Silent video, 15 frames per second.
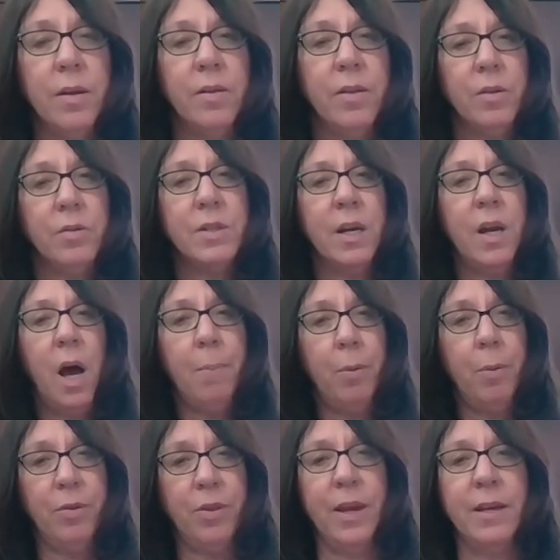there's a
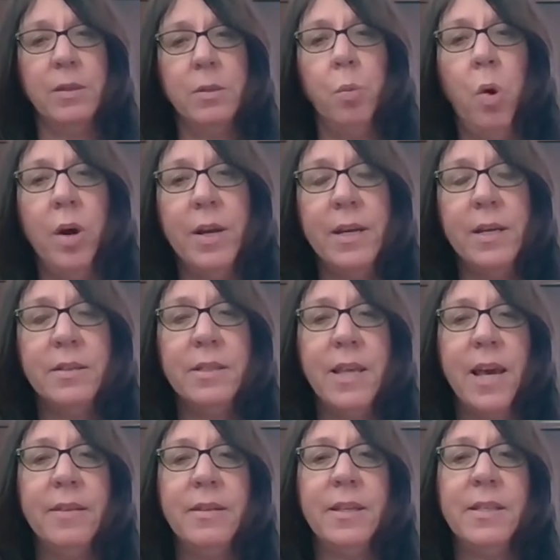couple things. One is
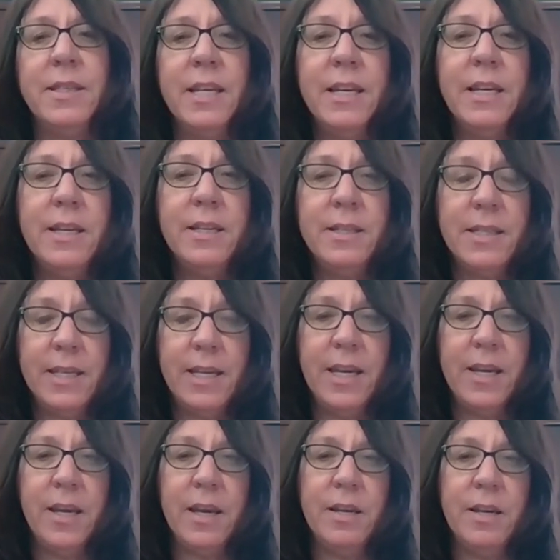that the
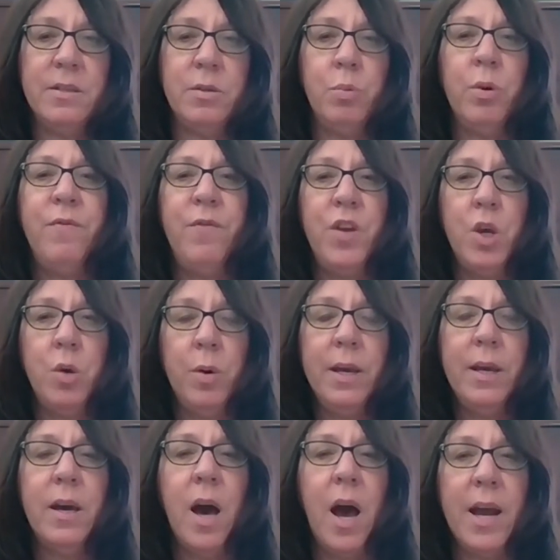CDC is
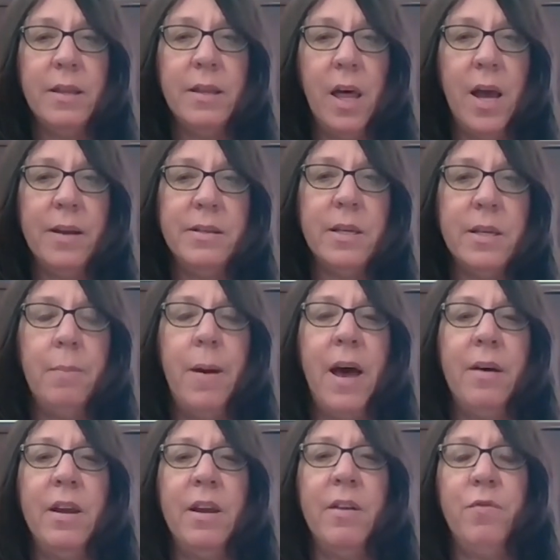reviewing guidelines
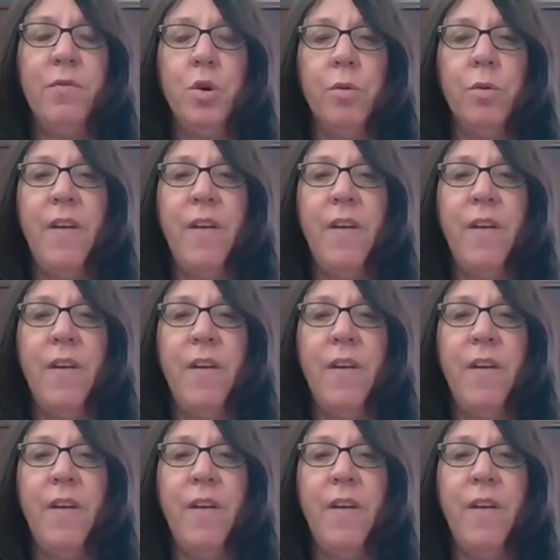about if you're